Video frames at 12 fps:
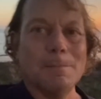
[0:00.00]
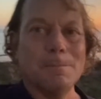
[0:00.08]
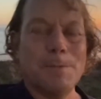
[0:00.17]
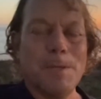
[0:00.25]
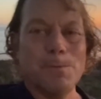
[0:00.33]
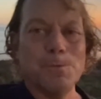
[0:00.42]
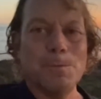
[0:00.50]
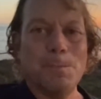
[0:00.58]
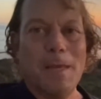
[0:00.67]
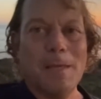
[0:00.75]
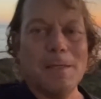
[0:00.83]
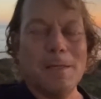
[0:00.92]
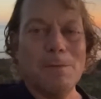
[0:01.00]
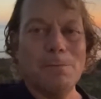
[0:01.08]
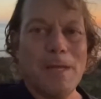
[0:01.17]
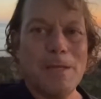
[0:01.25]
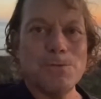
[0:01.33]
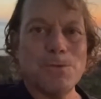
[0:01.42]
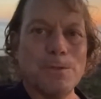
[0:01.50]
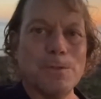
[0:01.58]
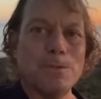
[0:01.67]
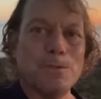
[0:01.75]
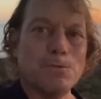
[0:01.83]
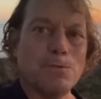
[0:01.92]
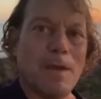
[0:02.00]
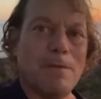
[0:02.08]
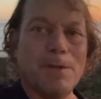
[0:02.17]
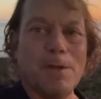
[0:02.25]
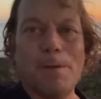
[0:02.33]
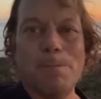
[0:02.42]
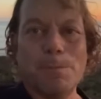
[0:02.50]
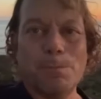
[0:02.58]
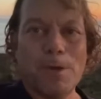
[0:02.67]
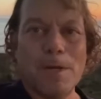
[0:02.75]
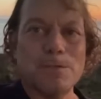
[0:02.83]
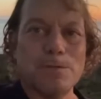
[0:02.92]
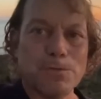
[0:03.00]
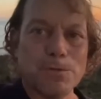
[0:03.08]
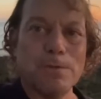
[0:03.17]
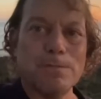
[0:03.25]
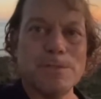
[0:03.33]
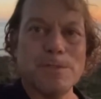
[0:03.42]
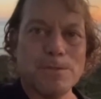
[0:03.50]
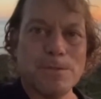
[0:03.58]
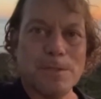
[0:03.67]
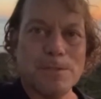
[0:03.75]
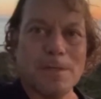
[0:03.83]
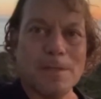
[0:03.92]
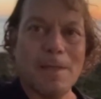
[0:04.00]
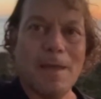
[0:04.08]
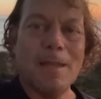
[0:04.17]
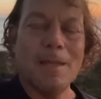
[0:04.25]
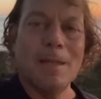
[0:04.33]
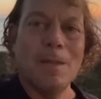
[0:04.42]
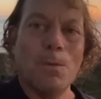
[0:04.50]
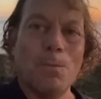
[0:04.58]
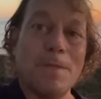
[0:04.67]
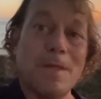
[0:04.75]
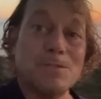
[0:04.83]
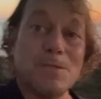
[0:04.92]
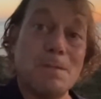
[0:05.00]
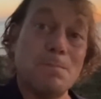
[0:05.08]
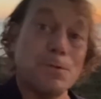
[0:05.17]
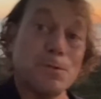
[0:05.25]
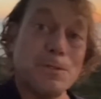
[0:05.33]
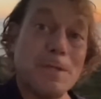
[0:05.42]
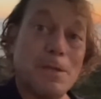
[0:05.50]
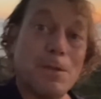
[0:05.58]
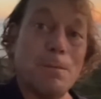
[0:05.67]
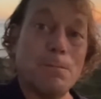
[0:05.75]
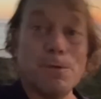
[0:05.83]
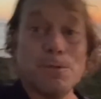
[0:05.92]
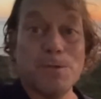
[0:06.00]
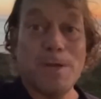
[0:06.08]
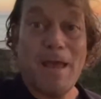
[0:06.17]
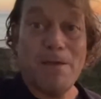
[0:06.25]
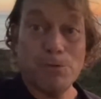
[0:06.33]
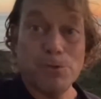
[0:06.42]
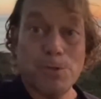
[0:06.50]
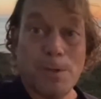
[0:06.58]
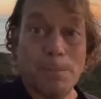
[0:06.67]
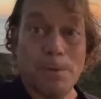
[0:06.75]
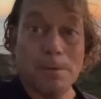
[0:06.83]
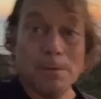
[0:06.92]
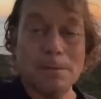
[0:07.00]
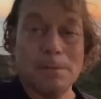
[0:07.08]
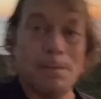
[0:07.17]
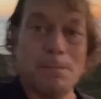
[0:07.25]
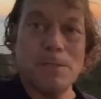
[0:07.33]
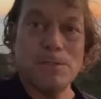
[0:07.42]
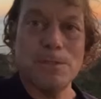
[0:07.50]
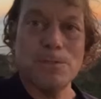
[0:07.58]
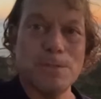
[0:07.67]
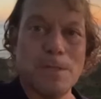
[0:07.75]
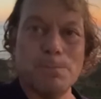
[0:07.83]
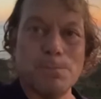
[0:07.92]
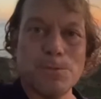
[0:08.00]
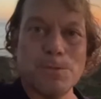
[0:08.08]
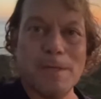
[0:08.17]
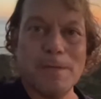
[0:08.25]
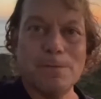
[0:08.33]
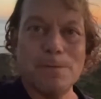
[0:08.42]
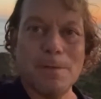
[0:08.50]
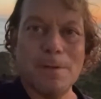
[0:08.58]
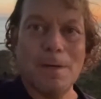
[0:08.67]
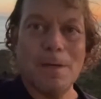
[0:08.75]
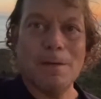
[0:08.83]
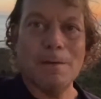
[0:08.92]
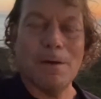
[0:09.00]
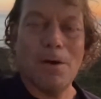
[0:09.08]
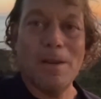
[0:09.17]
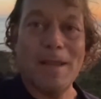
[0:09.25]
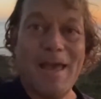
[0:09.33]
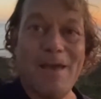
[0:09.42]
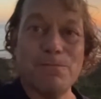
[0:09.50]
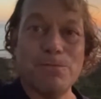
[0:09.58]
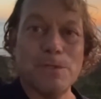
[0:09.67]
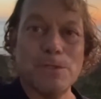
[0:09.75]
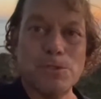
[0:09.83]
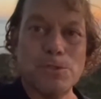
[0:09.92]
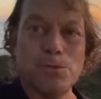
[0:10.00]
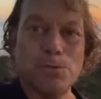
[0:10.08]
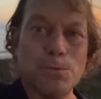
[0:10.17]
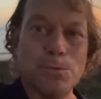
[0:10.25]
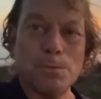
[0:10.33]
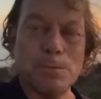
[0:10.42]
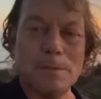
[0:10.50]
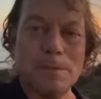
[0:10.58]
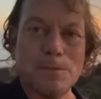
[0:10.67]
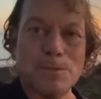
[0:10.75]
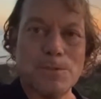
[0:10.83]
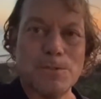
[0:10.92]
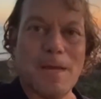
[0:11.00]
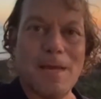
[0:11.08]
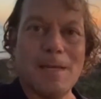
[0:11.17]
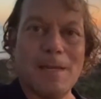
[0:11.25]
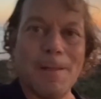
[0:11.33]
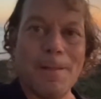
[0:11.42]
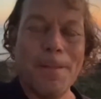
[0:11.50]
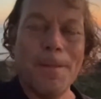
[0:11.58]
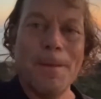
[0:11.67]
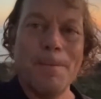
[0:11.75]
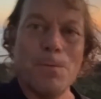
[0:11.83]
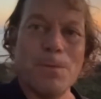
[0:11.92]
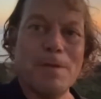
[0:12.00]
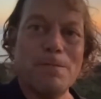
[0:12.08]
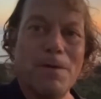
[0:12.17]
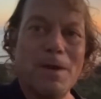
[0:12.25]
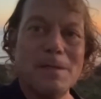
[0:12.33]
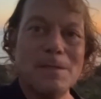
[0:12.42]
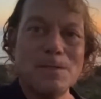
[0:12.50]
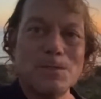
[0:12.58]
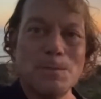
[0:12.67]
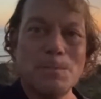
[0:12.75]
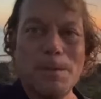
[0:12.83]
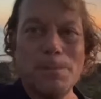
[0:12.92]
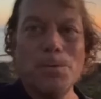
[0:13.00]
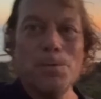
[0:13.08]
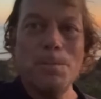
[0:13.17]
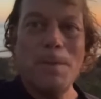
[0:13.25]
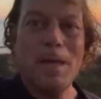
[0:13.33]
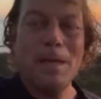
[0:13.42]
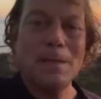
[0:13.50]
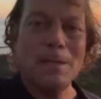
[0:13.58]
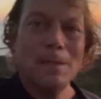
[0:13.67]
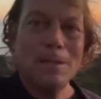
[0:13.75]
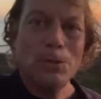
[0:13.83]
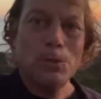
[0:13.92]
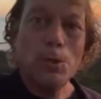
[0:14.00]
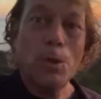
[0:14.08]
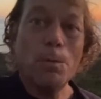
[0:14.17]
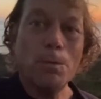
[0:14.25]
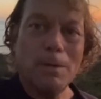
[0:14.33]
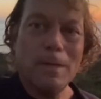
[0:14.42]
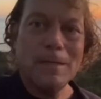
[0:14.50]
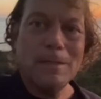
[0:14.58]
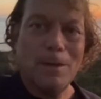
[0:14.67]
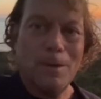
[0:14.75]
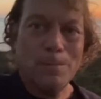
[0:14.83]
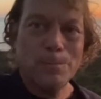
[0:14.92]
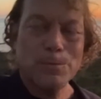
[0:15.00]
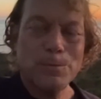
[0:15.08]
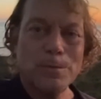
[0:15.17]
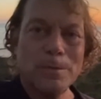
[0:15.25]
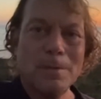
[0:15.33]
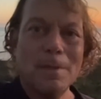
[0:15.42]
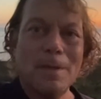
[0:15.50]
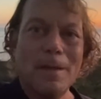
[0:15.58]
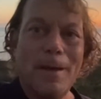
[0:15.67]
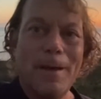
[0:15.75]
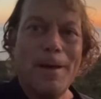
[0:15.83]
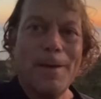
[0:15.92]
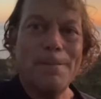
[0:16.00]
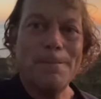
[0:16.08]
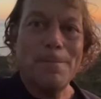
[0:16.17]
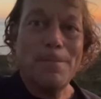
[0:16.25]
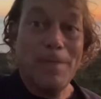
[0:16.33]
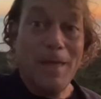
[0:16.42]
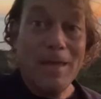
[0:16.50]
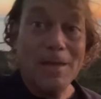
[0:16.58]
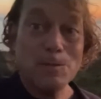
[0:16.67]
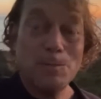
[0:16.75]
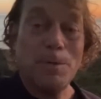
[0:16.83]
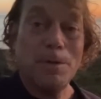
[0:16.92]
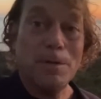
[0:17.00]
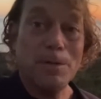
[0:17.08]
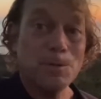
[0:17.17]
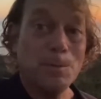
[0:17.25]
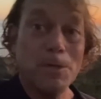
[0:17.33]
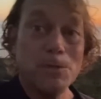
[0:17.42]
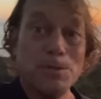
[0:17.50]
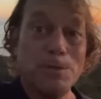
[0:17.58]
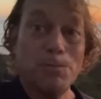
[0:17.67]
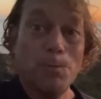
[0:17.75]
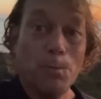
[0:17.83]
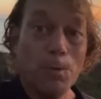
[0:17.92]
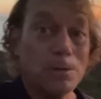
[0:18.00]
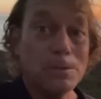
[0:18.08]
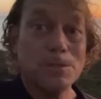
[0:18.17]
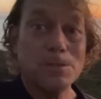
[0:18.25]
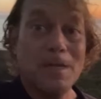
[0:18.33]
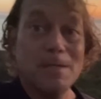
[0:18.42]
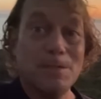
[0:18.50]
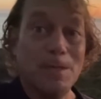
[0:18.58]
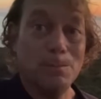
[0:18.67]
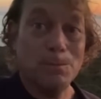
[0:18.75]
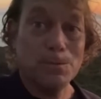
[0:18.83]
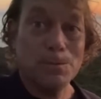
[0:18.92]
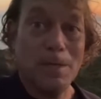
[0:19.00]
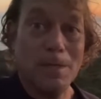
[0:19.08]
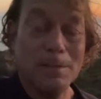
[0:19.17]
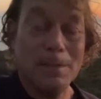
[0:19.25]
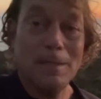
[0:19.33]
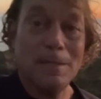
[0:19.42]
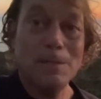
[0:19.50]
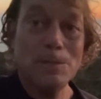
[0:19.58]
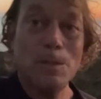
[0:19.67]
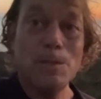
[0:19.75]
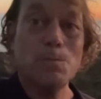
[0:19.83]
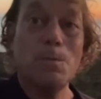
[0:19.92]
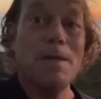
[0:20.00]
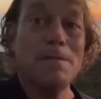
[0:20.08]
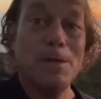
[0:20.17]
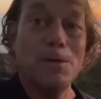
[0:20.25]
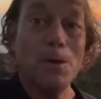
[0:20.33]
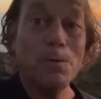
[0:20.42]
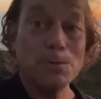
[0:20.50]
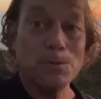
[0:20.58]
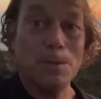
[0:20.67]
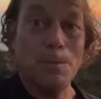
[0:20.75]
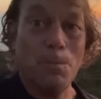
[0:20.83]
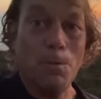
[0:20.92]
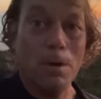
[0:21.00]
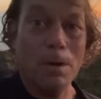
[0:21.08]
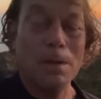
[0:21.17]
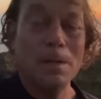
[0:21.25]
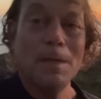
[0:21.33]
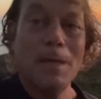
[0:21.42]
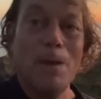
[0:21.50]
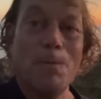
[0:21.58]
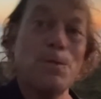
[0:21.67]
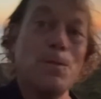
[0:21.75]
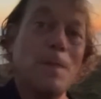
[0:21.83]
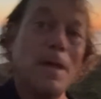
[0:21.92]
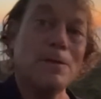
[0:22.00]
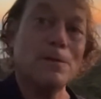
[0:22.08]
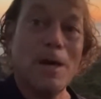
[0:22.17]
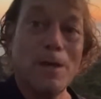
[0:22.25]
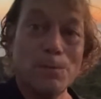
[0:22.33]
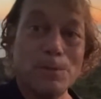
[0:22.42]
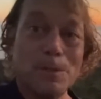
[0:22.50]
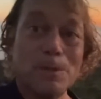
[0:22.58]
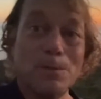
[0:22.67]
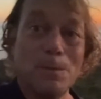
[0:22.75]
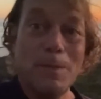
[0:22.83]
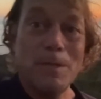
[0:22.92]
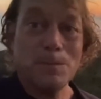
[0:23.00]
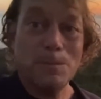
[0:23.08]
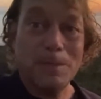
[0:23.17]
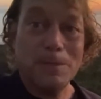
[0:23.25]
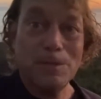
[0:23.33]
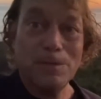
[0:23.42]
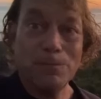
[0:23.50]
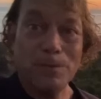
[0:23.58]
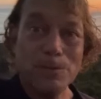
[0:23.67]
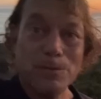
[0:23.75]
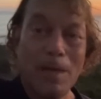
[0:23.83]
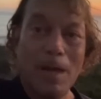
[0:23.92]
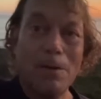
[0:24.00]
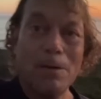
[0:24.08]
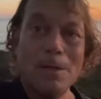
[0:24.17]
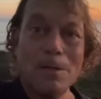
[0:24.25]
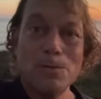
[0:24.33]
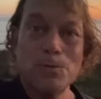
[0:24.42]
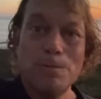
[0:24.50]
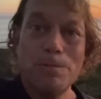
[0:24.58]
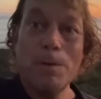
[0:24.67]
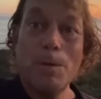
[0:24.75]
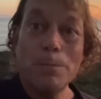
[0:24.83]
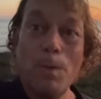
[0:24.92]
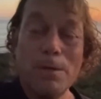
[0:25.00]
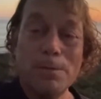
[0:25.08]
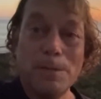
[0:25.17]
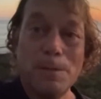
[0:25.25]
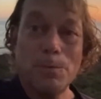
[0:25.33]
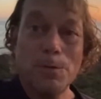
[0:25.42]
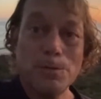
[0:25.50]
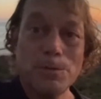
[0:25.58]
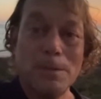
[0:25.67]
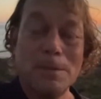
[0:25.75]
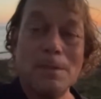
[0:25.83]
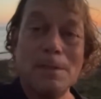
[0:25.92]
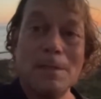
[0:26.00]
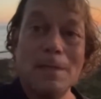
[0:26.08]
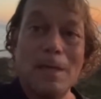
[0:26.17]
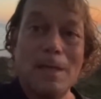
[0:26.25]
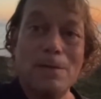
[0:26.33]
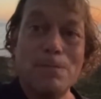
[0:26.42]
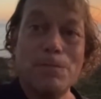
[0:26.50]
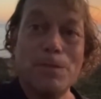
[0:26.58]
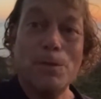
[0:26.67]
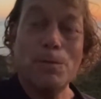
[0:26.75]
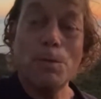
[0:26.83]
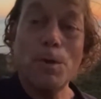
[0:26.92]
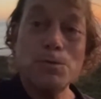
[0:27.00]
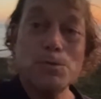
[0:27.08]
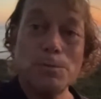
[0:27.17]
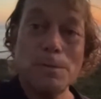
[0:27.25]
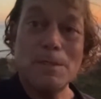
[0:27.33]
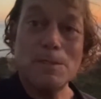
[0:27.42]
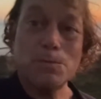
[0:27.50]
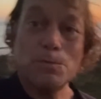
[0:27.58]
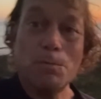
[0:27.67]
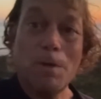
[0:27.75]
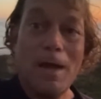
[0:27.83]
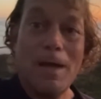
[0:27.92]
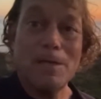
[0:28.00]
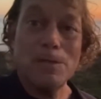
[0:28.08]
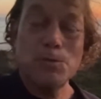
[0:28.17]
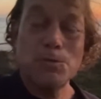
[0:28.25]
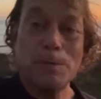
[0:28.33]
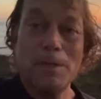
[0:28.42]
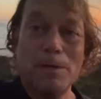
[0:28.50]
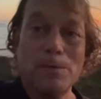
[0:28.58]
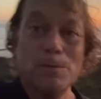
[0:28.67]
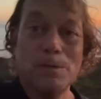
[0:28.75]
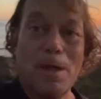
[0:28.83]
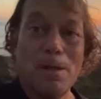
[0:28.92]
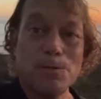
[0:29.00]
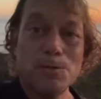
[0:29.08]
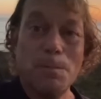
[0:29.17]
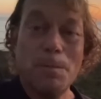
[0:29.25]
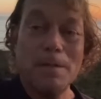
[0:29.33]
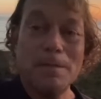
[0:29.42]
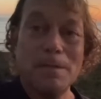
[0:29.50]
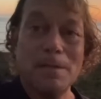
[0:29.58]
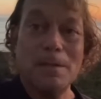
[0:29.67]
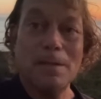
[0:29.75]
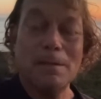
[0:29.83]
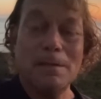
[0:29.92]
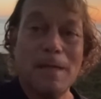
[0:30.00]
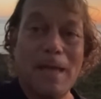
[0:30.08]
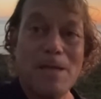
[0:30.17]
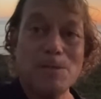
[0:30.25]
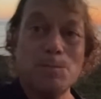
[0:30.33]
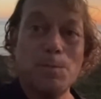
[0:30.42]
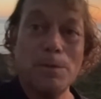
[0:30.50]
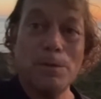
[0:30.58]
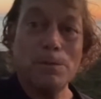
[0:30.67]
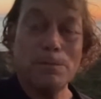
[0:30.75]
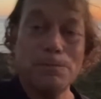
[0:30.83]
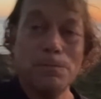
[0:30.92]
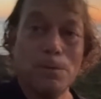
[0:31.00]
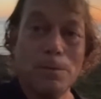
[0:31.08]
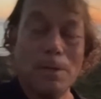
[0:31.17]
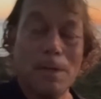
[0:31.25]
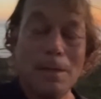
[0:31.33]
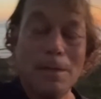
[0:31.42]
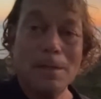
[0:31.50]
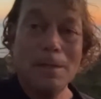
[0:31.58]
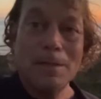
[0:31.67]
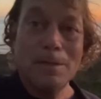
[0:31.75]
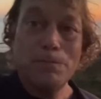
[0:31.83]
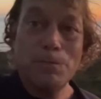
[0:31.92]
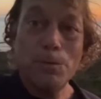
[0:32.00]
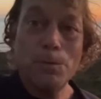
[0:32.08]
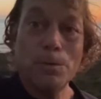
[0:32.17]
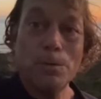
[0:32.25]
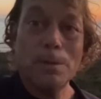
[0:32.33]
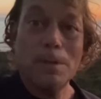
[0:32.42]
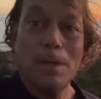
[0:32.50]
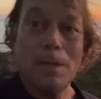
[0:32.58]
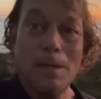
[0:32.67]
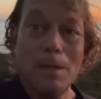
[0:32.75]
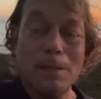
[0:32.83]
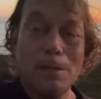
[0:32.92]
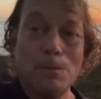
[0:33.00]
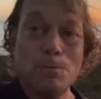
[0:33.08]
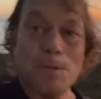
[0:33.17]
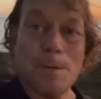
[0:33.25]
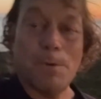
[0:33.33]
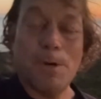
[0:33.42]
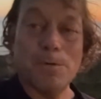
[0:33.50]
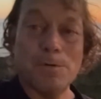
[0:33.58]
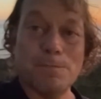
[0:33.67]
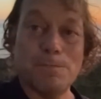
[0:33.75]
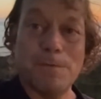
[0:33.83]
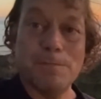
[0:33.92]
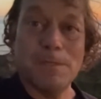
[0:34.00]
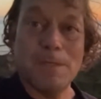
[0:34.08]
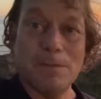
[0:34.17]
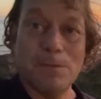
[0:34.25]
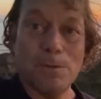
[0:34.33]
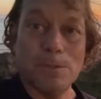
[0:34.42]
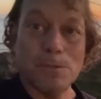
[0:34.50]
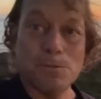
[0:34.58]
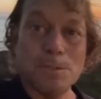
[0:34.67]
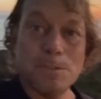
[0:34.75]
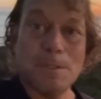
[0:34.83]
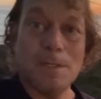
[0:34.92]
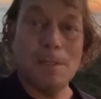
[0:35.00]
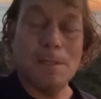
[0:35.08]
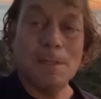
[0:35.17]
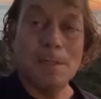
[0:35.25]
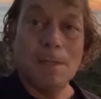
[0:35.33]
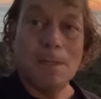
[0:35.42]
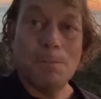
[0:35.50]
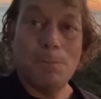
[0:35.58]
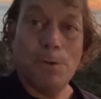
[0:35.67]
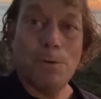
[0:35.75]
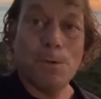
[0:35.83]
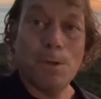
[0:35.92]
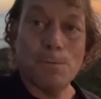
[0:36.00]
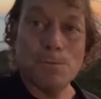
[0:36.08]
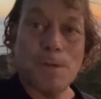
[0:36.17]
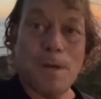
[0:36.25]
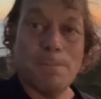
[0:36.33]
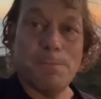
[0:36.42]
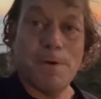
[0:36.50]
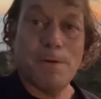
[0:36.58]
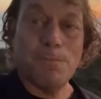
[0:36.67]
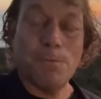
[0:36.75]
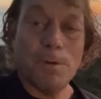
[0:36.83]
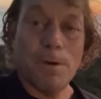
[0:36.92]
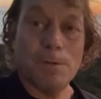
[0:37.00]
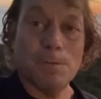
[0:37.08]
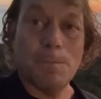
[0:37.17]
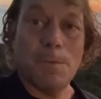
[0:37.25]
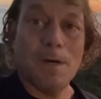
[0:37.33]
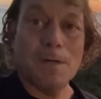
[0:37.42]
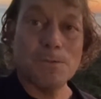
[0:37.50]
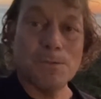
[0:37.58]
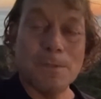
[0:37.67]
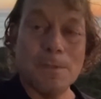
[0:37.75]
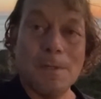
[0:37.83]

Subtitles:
People demanding raises, driving up the price of services, things like that. Well, that 10% number is an average number. That means it's 10% on average to the society. But what I find is the people who make lower incomes, they experience a much different world. It's not 10%, and it's why they notice it more. And whether you make a lot or a little, it makes a big difference. Now, to a very wealthy person, if their groceries rise $300 a month and the gas bill for fuel goes up 150 and their electricity bill goes up $400.